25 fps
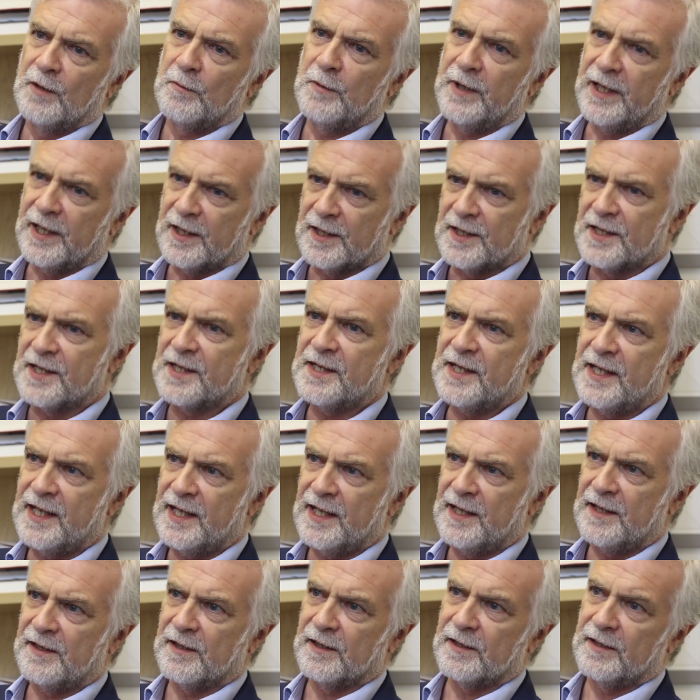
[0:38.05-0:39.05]
We can
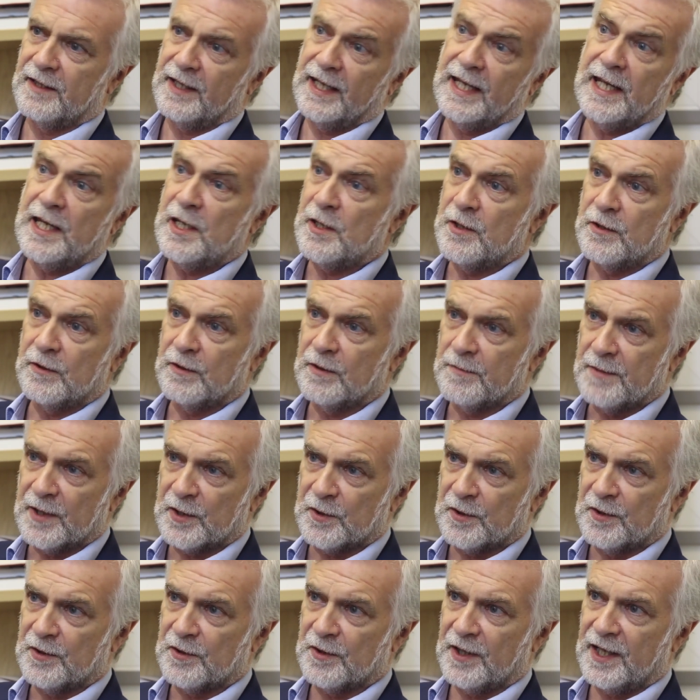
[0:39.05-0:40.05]
see the EU
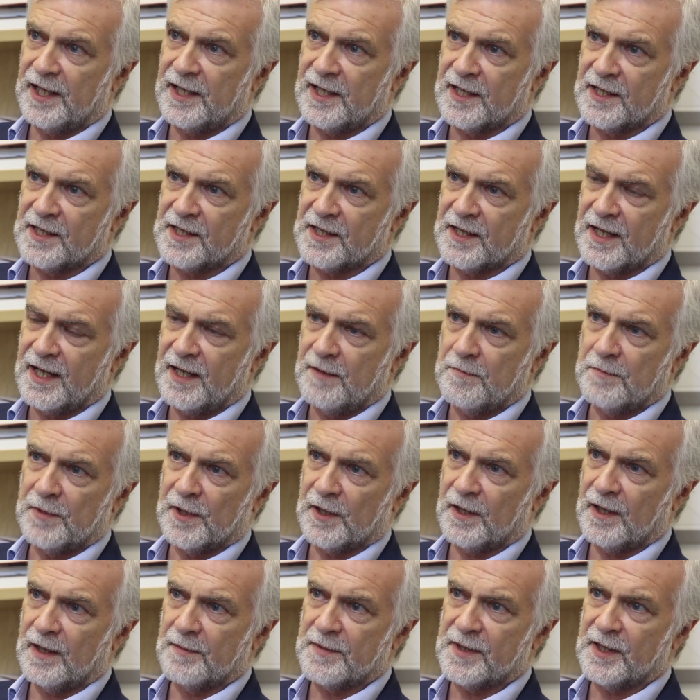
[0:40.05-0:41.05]
emission trading scheme
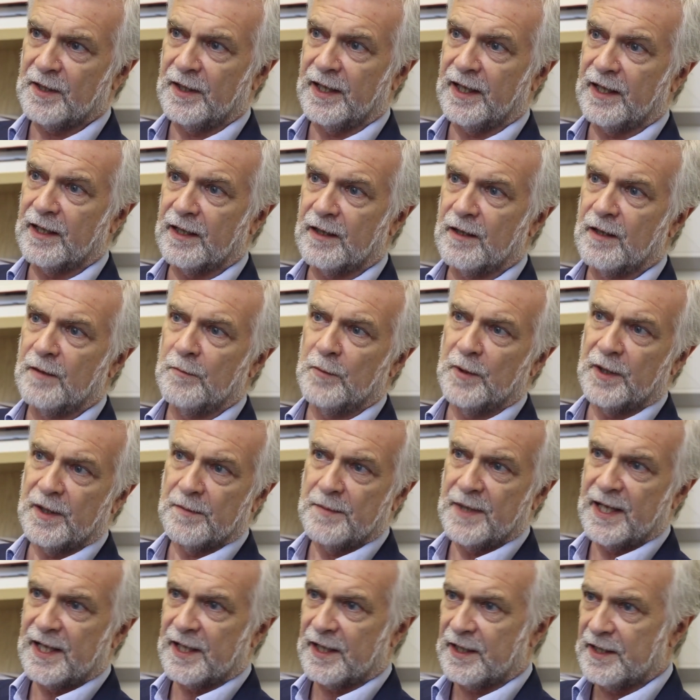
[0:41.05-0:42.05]
perhaps linking up with
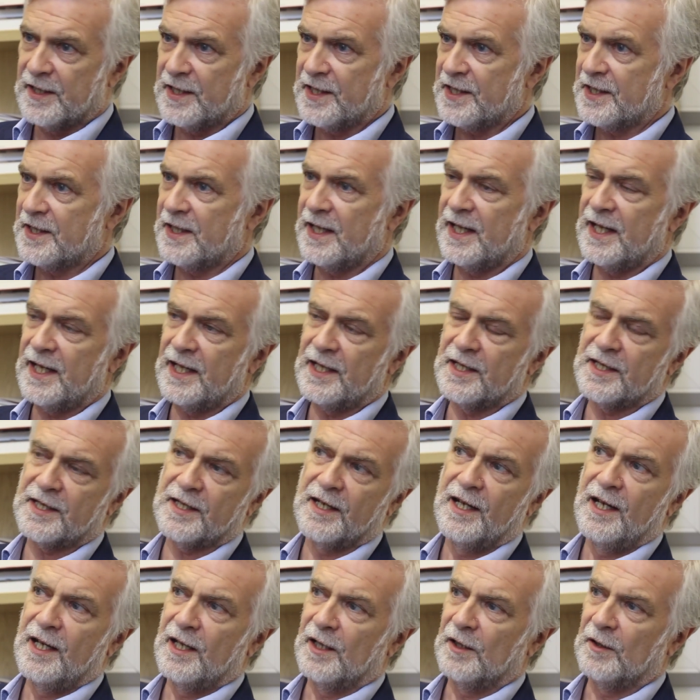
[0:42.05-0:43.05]
American
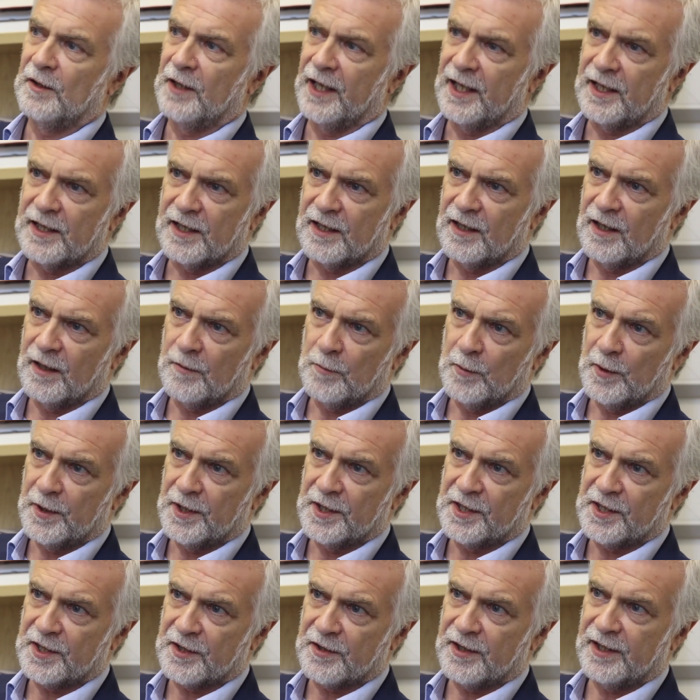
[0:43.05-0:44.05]
states, linking up
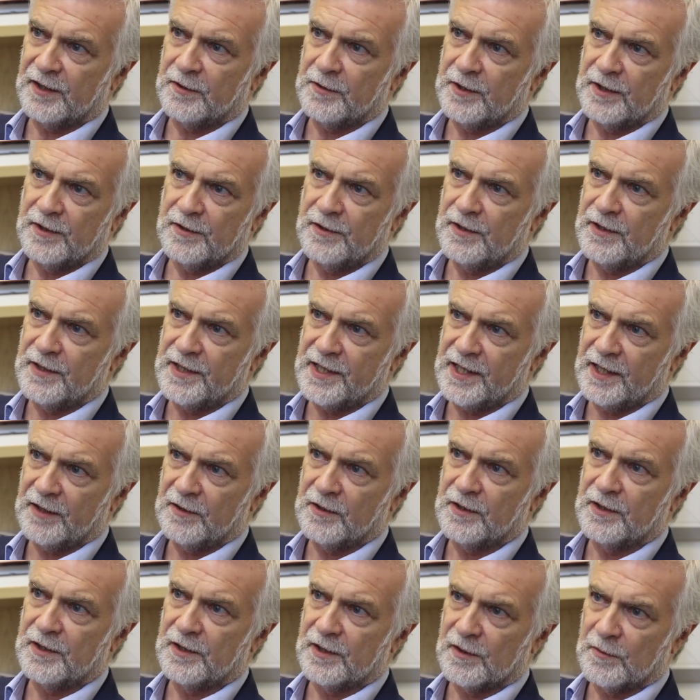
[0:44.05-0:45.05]
with Australia, New
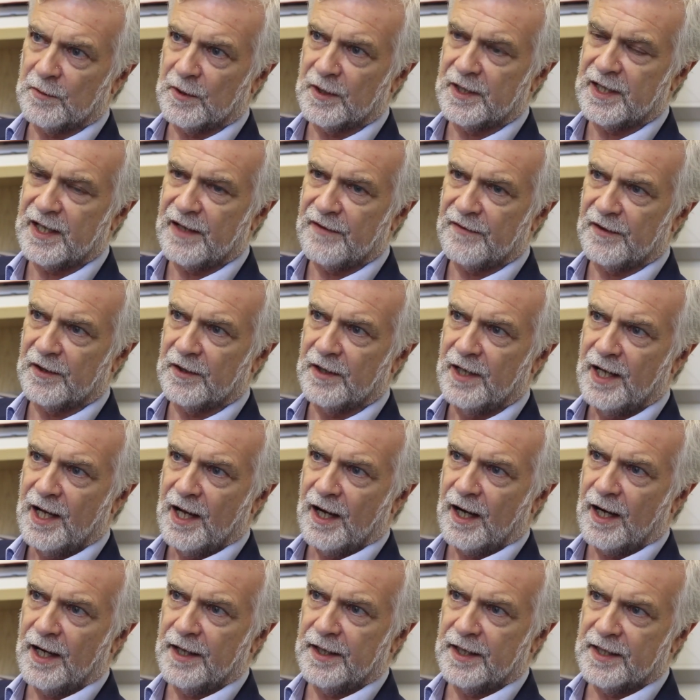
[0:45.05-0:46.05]
Zealand, or whatever.
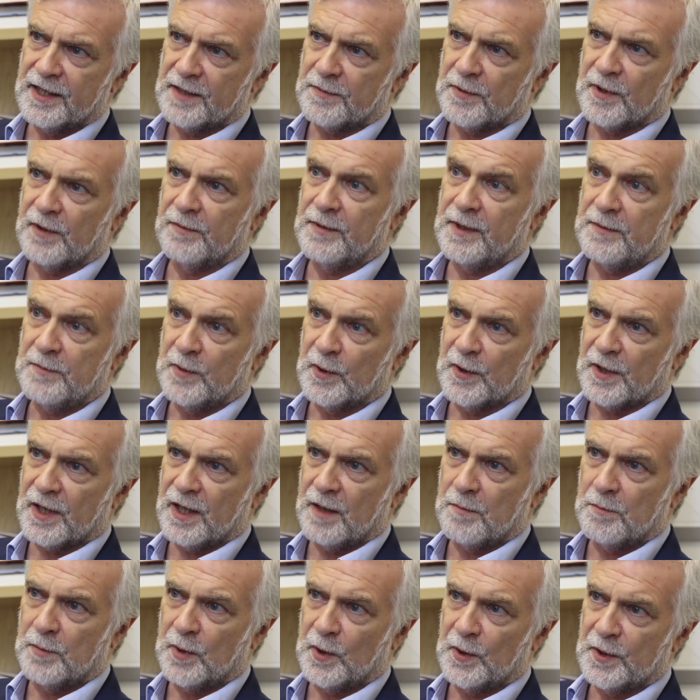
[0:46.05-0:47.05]
I think it's probably more
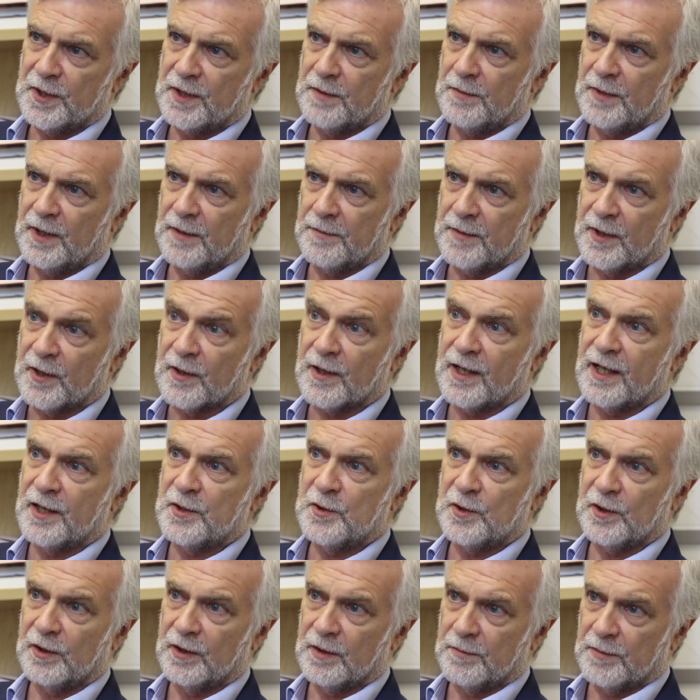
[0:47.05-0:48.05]
that bottom-up
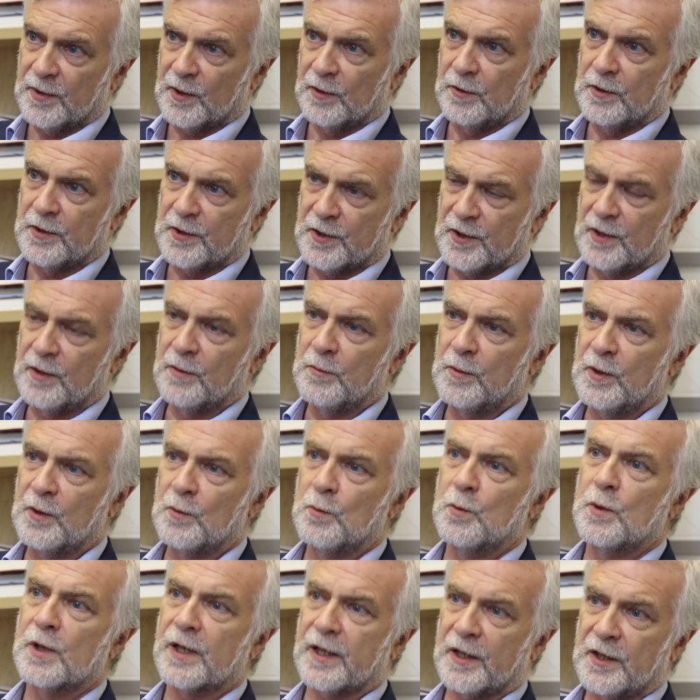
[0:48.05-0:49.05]
gradual approach that
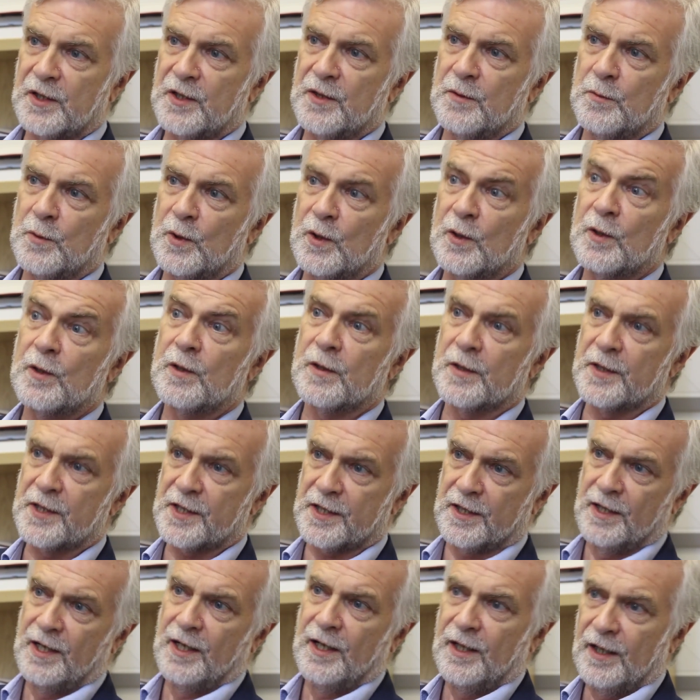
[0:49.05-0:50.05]
will work
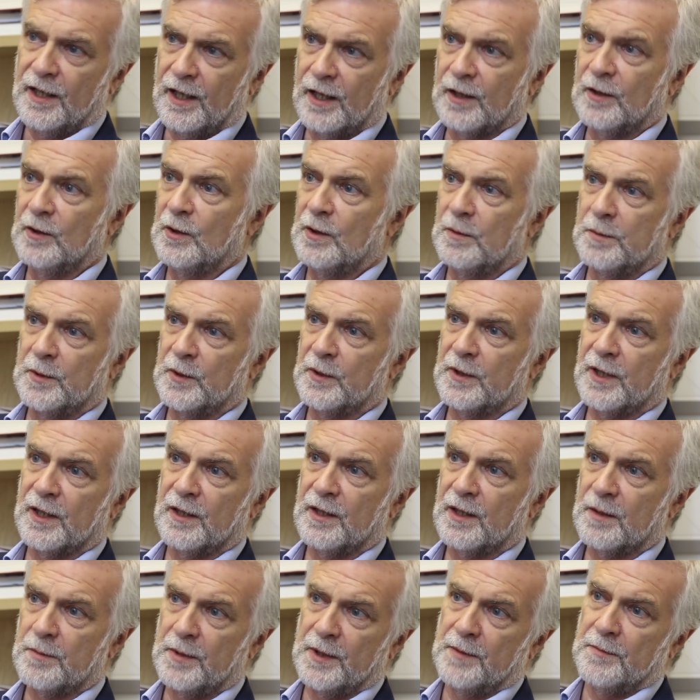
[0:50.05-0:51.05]
towards a global
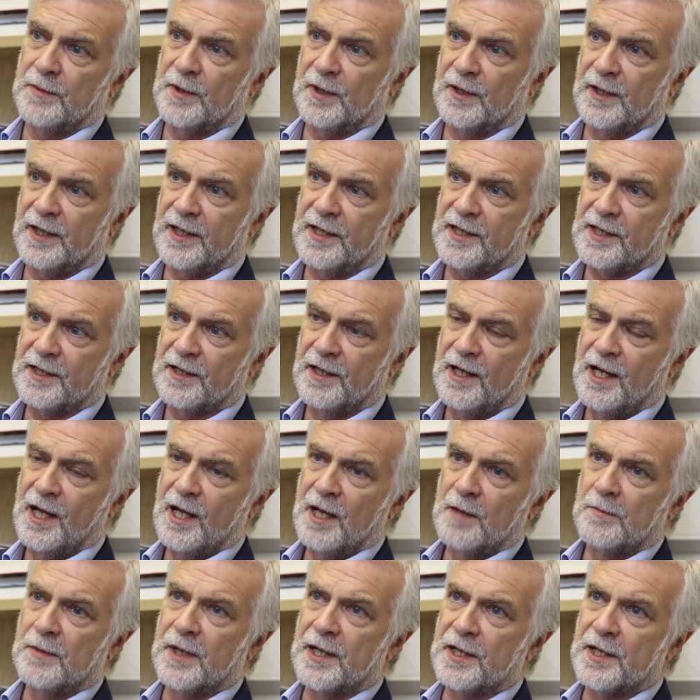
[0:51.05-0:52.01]
carbon price. Mm-hmm.